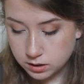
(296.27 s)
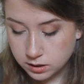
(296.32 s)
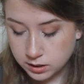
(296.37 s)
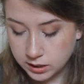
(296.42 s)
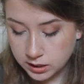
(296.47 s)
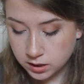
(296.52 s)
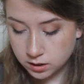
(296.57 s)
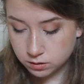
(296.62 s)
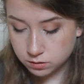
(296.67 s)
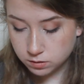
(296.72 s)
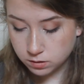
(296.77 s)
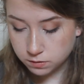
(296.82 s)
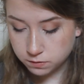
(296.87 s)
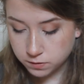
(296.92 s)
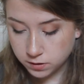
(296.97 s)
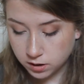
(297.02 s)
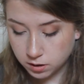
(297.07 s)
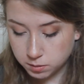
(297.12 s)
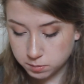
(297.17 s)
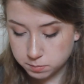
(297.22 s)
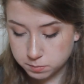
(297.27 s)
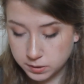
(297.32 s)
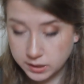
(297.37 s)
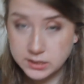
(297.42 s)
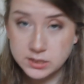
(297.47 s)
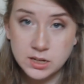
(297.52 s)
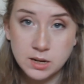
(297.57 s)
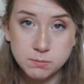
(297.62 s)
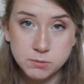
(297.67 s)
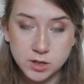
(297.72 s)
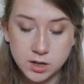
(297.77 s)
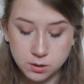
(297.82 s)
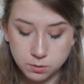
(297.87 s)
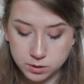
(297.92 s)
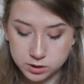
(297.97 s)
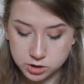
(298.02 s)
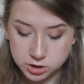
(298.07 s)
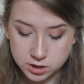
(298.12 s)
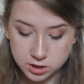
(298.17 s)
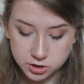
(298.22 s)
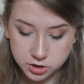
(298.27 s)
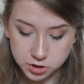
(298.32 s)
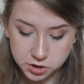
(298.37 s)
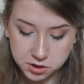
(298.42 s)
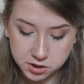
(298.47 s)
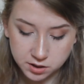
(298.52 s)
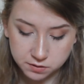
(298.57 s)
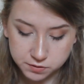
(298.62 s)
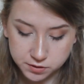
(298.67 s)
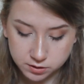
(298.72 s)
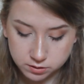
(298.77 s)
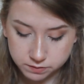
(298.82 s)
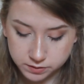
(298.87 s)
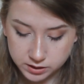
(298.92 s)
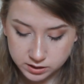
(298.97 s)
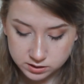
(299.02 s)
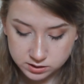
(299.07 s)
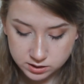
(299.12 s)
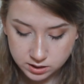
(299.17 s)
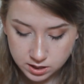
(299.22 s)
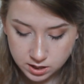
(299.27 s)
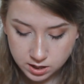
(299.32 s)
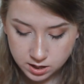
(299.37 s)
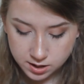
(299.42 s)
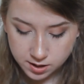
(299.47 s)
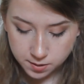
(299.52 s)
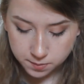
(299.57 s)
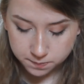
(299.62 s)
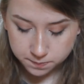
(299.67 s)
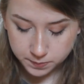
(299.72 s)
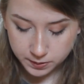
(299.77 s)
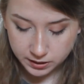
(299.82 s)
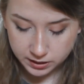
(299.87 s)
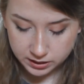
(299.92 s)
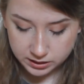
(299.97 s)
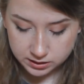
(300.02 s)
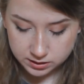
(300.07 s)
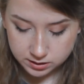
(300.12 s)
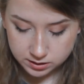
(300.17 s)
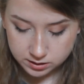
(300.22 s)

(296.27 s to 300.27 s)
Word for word: Now from my Snapchat questions, there's only a few of these, but